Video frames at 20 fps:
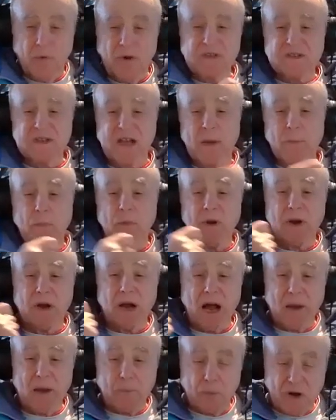reason
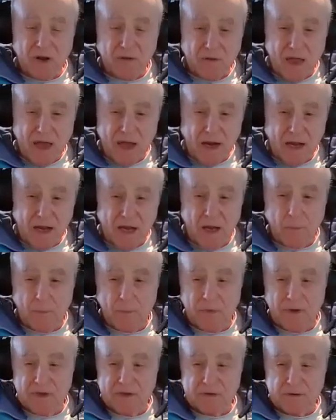I I bring that up
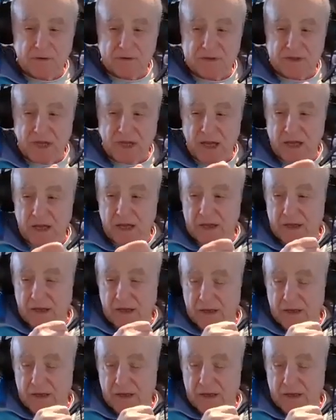is you say